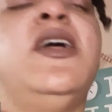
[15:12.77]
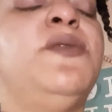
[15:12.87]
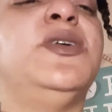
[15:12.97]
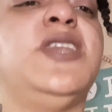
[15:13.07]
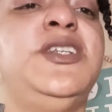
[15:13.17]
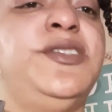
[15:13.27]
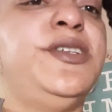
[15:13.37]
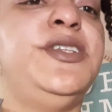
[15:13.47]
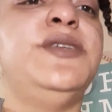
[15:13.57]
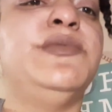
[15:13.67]
What they should
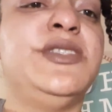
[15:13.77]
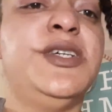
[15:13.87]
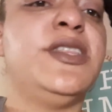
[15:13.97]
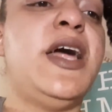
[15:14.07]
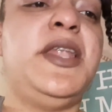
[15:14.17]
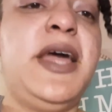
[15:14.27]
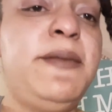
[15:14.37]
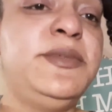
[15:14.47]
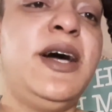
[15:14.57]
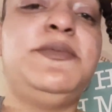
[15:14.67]
have did was took that
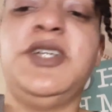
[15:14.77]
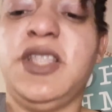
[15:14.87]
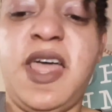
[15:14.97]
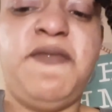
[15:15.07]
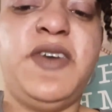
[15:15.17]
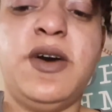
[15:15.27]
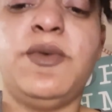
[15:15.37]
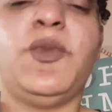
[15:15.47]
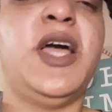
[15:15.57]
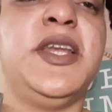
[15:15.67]
laptop, took that
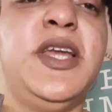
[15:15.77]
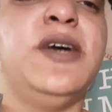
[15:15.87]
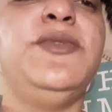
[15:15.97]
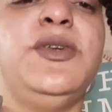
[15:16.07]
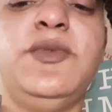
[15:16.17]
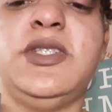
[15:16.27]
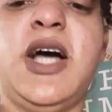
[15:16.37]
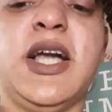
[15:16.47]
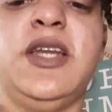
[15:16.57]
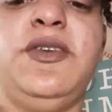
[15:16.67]
phone. Like, no, you was
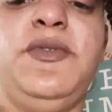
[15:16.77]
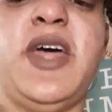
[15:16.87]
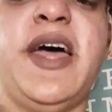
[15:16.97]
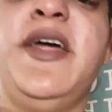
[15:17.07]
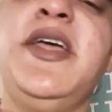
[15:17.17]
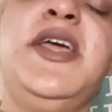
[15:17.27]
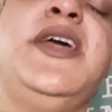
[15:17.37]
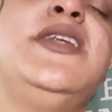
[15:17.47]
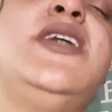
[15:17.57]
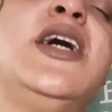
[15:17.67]
not gonna do that.
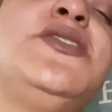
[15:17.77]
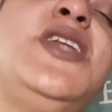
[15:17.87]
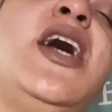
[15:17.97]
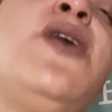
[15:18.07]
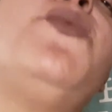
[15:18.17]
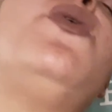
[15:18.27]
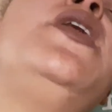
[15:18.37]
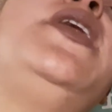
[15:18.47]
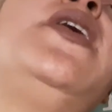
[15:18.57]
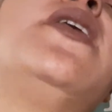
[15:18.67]
Dr. Now
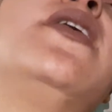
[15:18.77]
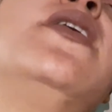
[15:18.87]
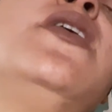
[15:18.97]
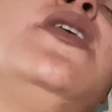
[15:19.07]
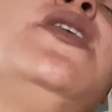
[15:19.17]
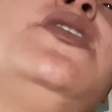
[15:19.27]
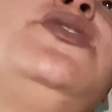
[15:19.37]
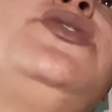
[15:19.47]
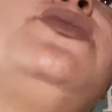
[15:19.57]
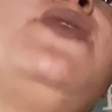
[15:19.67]
wanted her
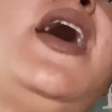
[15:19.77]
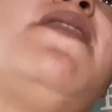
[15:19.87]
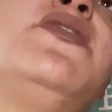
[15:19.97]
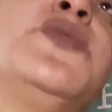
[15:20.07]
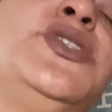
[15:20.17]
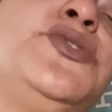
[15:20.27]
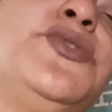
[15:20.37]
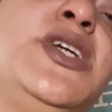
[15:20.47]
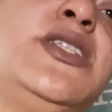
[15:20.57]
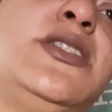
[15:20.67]
to have a
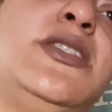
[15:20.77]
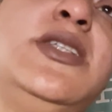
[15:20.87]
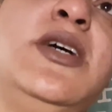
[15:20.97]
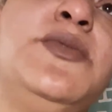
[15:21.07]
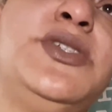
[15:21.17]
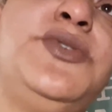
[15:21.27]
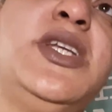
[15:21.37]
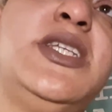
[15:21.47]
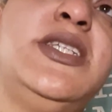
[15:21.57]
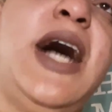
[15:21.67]

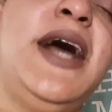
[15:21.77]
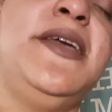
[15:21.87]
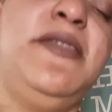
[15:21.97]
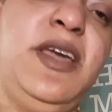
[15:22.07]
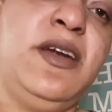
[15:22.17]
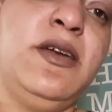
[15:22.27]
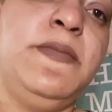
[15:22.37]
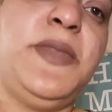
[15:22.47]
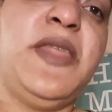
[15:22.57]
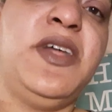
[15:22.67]
restricted diet
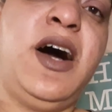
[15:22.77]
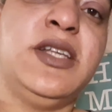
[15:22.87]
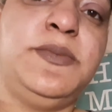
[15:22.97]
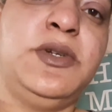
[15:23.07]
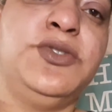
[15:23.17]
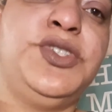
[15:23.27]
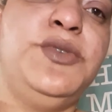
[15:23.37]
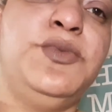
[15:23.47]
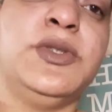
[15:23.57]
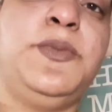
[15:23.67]
there at the hospital.
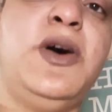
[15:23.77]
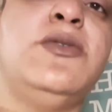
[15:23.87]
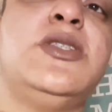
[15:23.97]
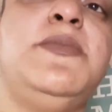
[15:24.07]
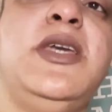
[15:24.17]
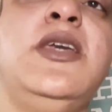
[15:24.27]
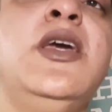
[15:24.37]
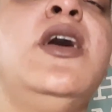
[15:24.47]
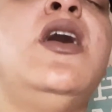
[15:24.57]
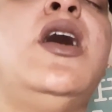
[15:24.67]
She was supposed to be
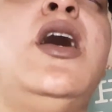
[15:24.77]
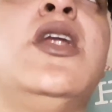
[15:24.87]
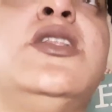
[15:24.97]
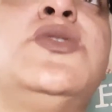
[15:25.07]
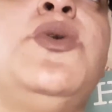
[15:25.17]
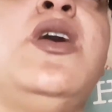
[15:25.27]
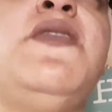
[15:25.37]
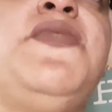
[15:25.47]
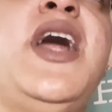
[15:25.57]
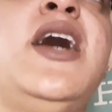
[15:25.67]
on a
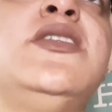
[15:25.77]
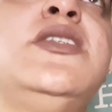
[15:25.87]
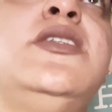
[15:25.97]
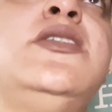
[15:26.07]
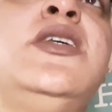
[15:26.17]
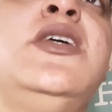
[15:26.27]
12,000